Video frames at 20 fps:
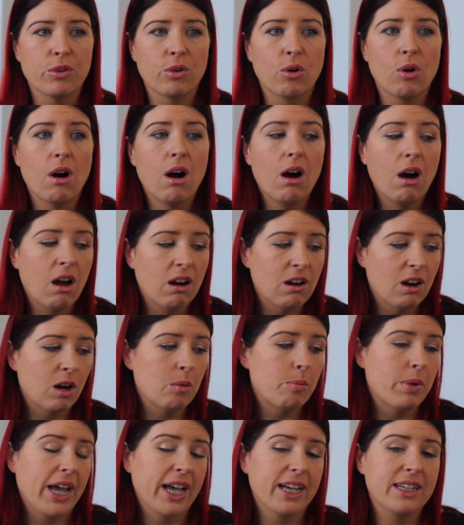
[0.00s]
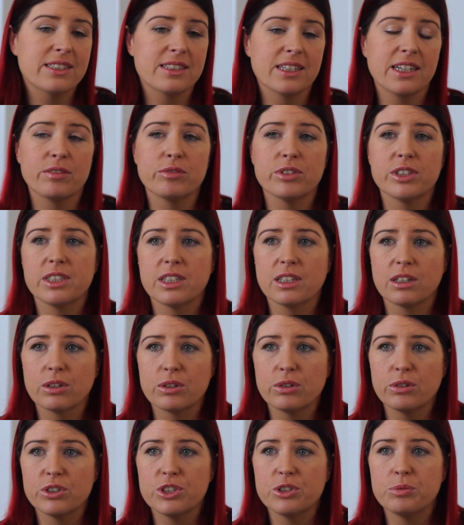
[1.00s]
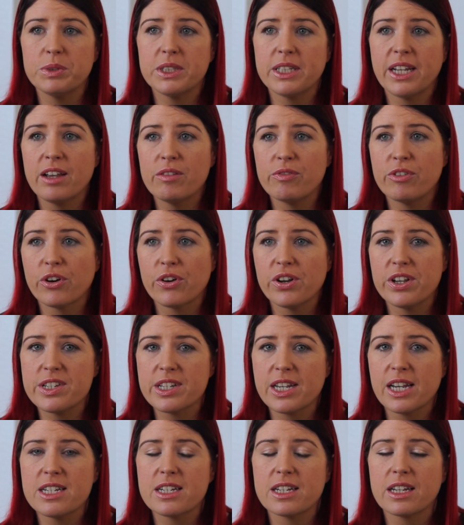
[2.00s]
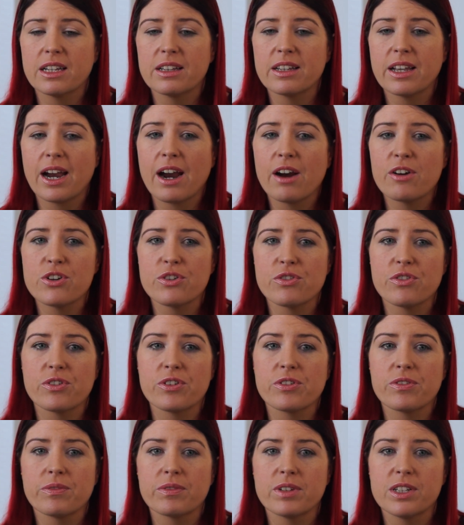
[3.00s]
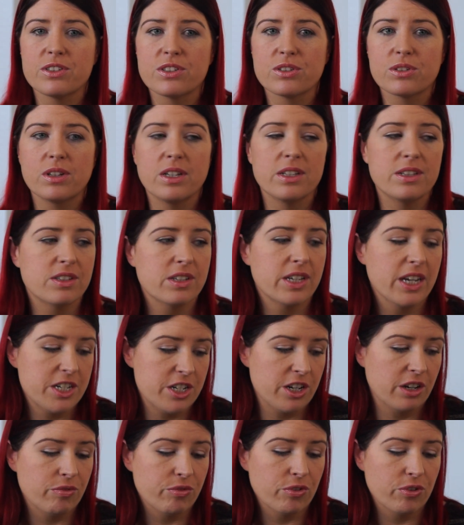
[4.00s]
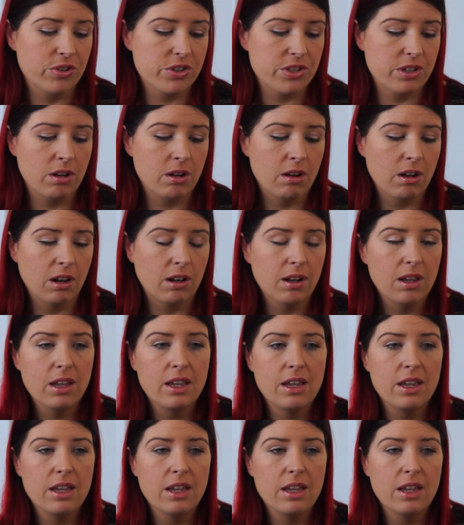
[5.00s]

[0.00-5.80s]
know, all our backs and everything are going to be, the heavier he's getting, the harder it's getting for us all.